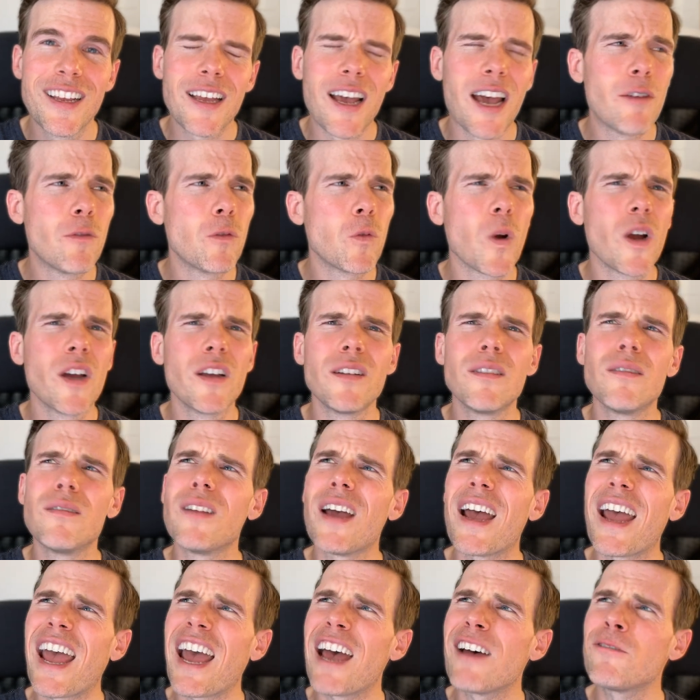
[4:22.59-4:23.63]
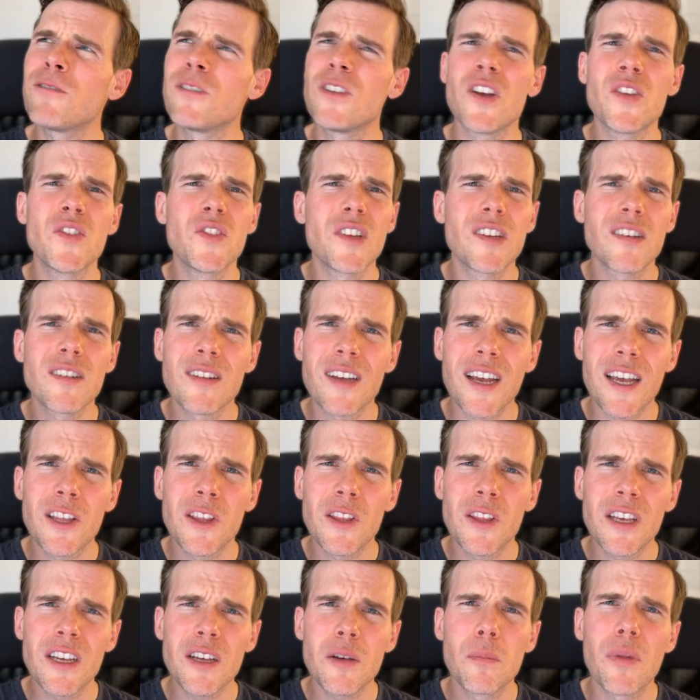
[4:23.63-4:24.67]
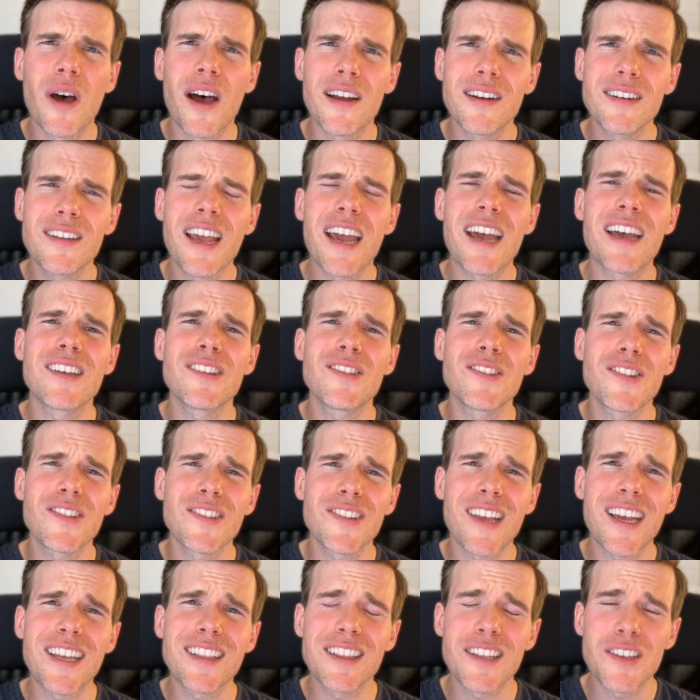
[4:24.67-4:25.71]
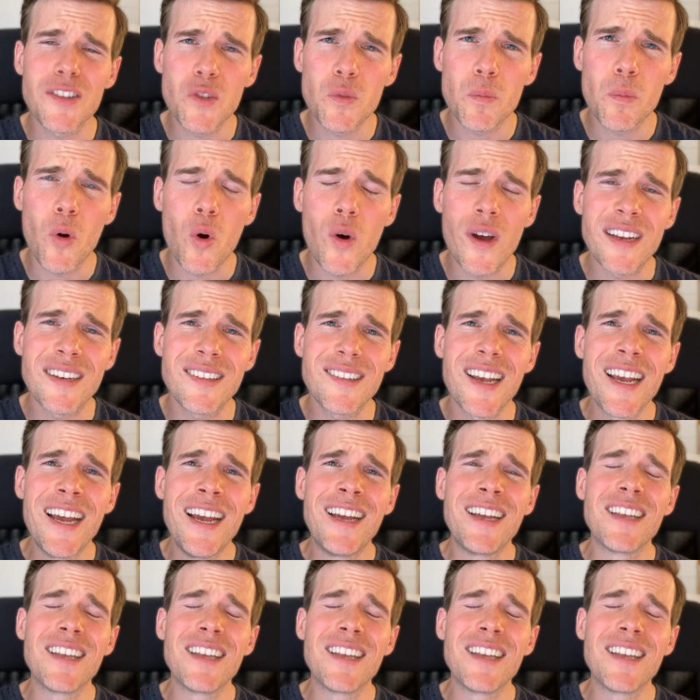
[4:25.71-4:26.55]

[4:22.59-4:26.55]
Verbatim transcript: I've run a half dozen, I think, podcasts at this point,